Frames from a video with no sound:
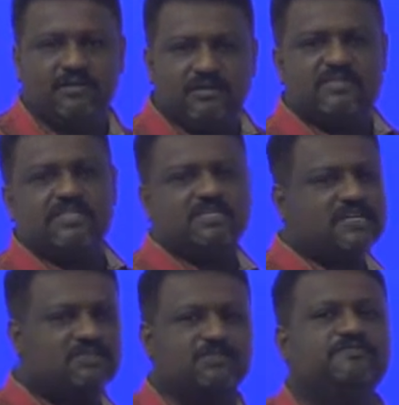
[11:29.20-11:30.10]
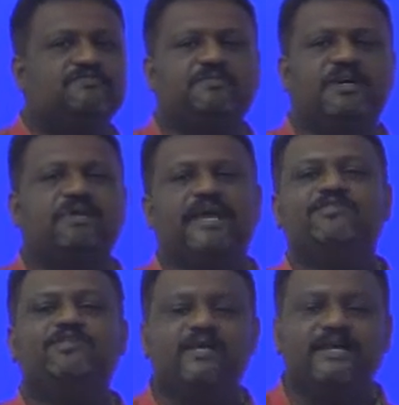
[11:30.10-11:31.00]
This is also from
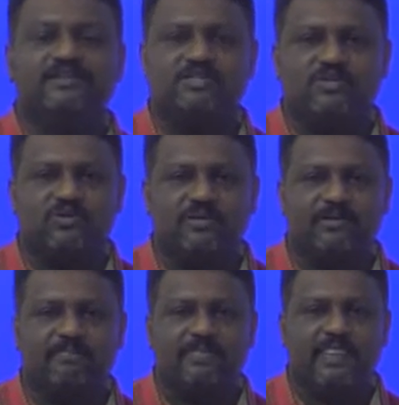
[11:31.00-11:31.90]
8086 only.